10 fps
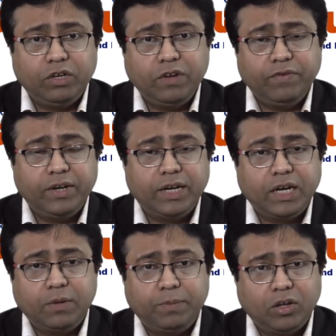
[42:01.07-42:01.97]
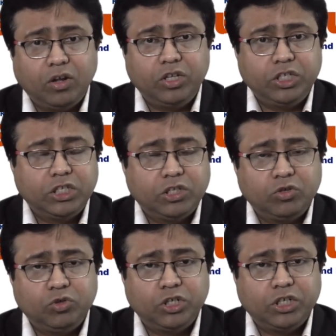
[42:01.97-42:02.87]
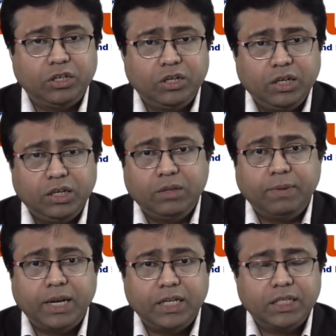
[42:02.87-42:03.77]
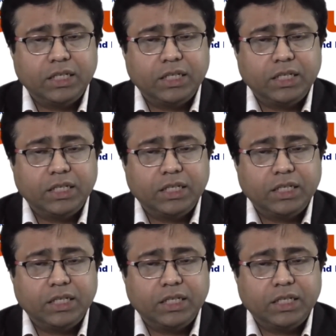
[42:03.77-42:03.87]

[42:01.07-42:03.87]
different kind of pathologies associated in the biological